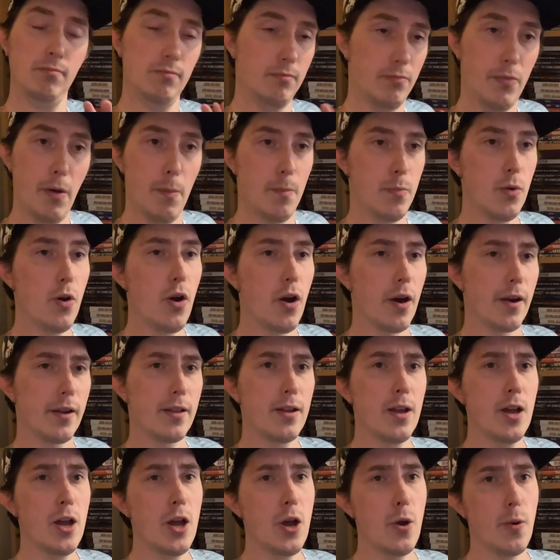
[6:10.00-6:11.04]
the book,
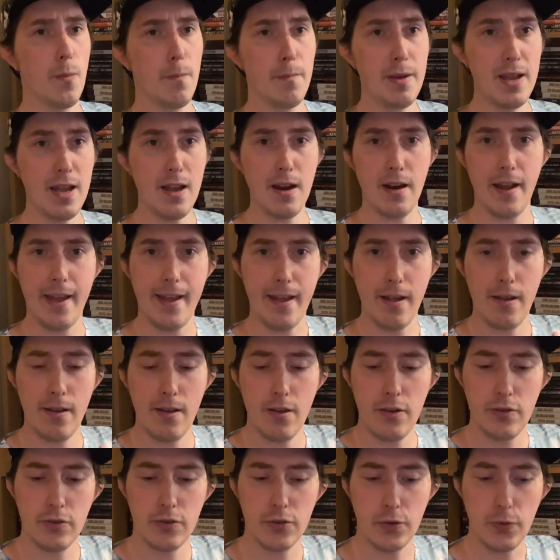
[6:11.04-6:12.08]
be it a
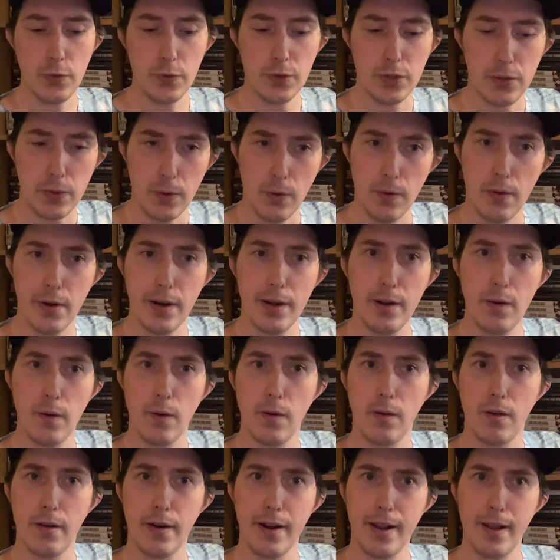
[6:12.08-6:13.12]
true story
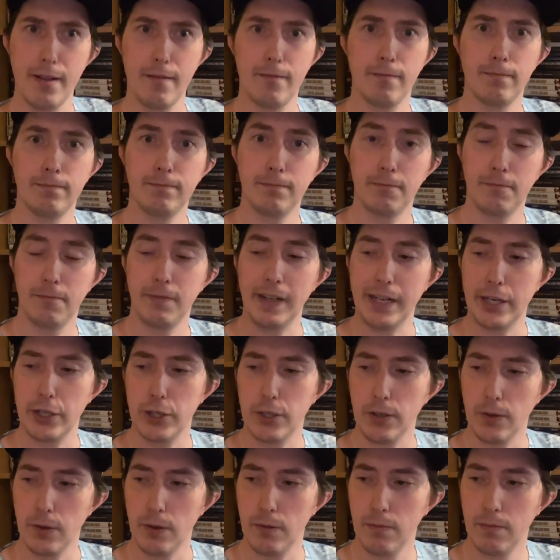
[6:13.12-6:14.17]
or a
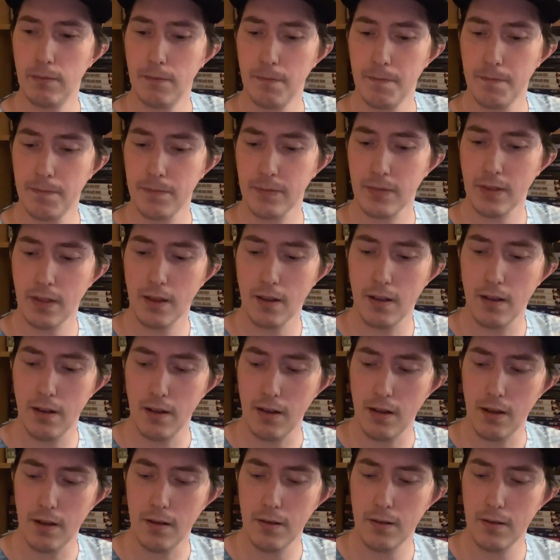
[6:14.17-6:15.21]
fictional
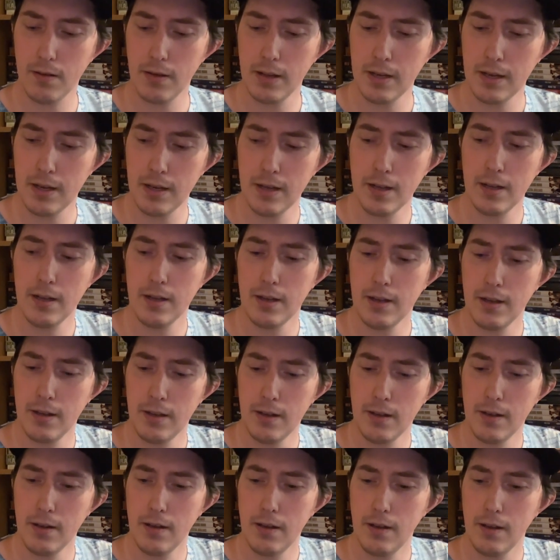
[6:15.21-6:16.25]
uh,
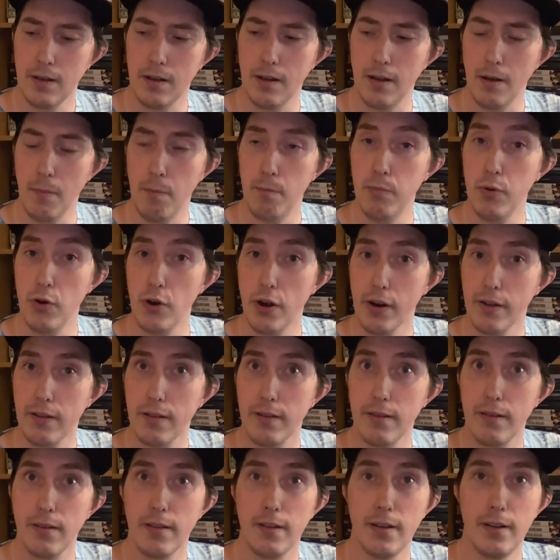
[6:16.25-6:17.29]
uh, book.
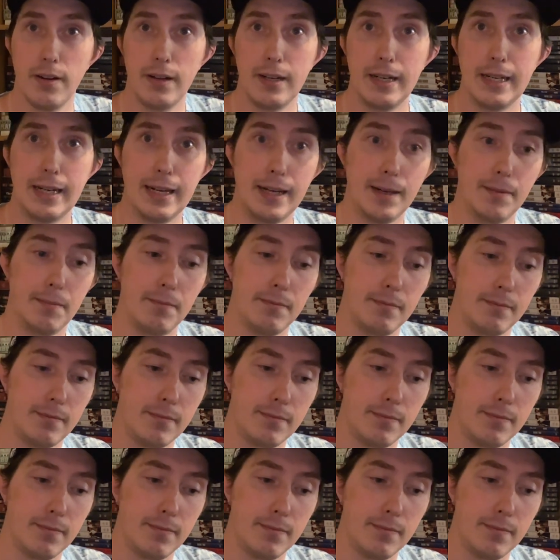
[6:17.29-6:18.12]
Um,